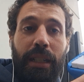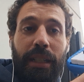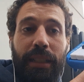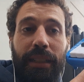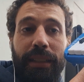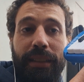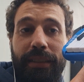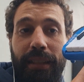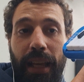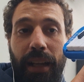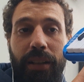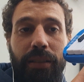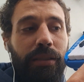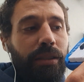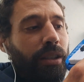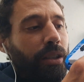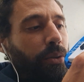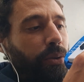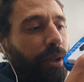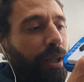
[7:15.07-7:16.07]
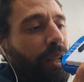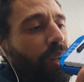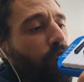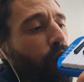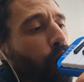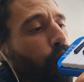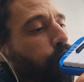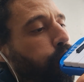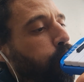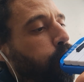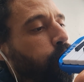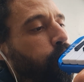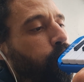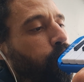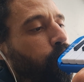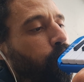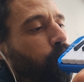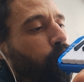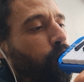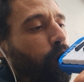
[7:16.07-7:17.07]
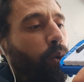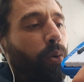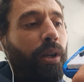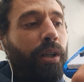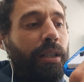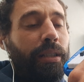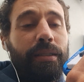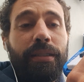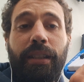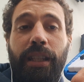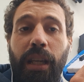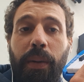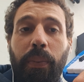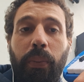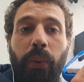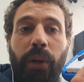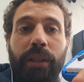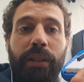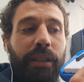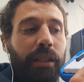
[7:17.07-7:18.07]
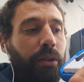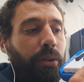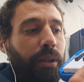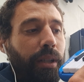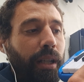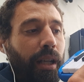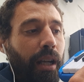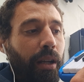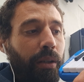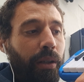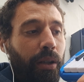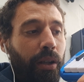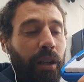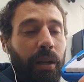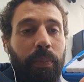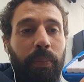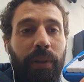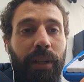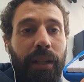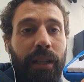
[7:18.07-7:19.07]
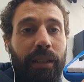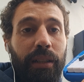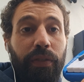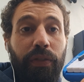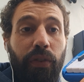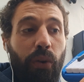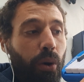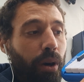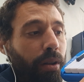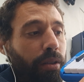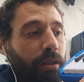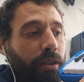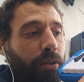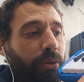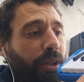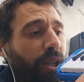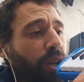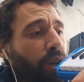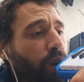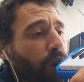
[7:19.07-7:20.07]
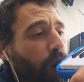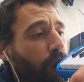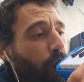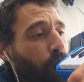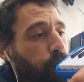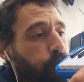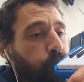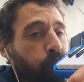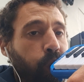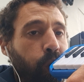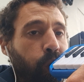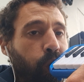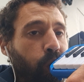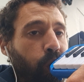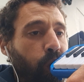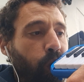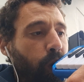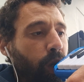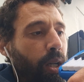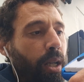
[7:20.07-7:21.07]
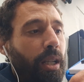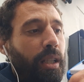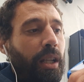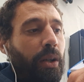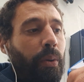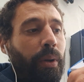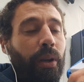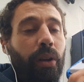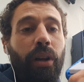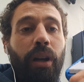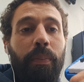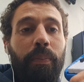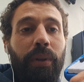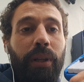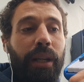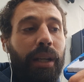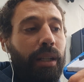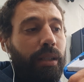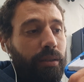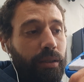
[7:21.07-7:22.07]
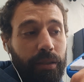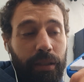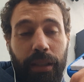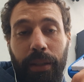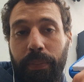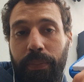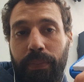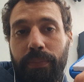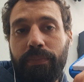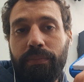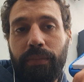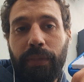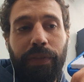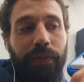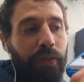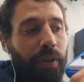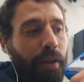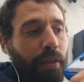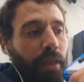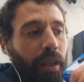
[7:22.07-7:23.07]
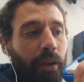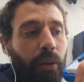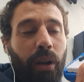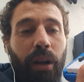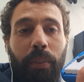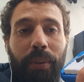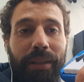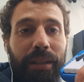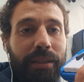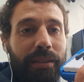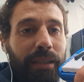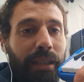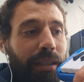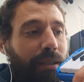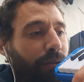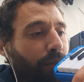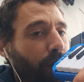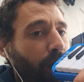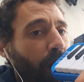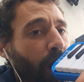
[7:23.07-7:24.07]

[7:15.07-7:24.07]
second degree. We're gonna skip 1 degree and we're gonna play the fourth degree. And then we're gonna skip the fifth and we're gonna play the sixth.